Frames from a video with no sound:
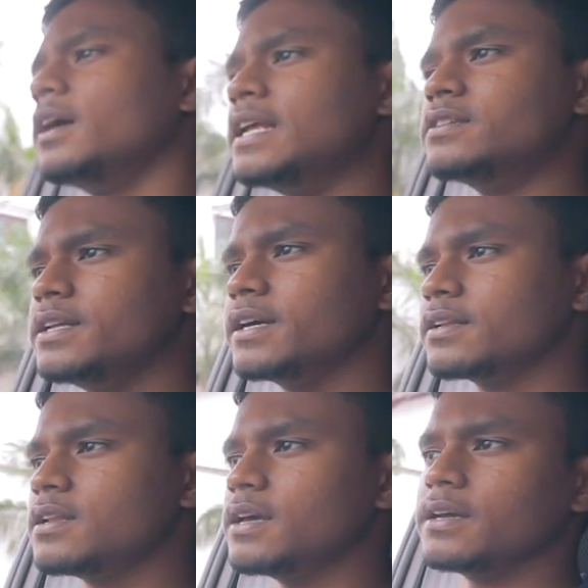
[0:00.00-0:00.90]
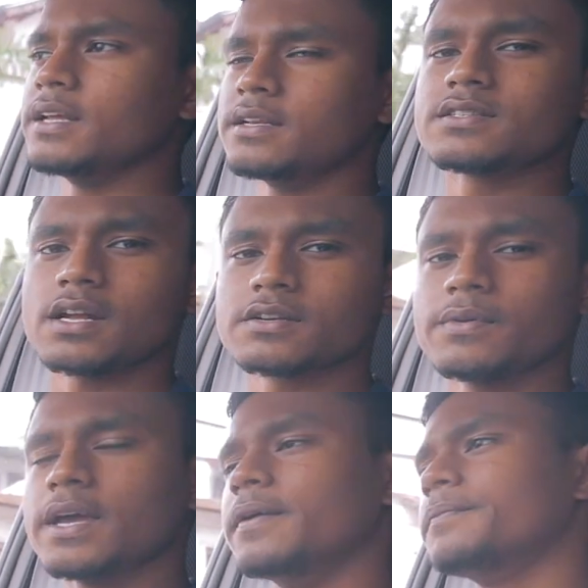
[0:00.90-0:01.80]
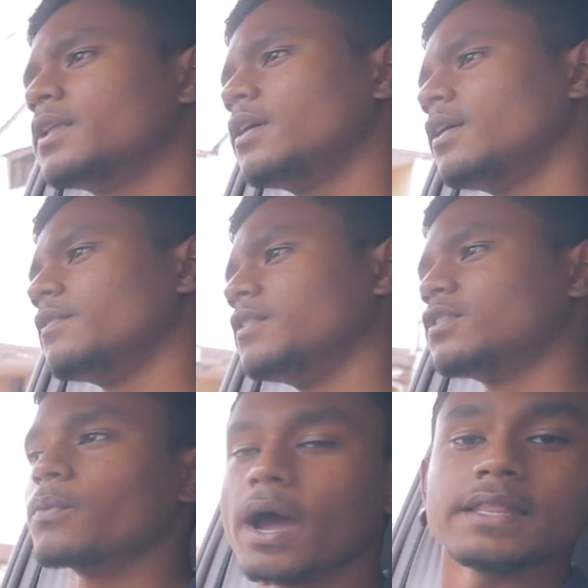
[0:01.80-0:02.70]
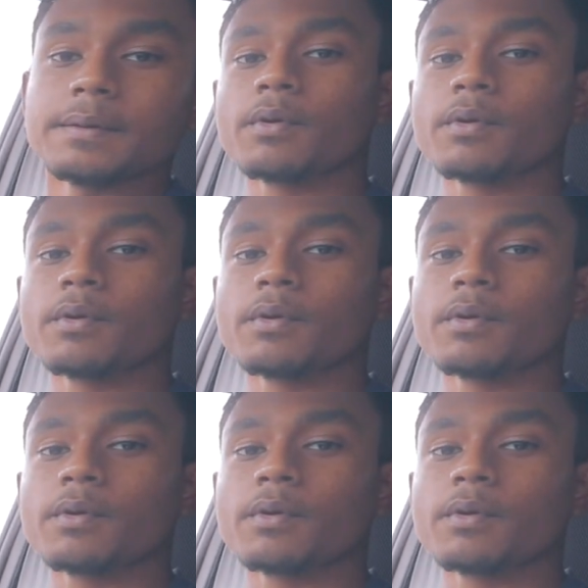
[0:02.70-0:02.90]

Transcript: engineered in such a way, which is why they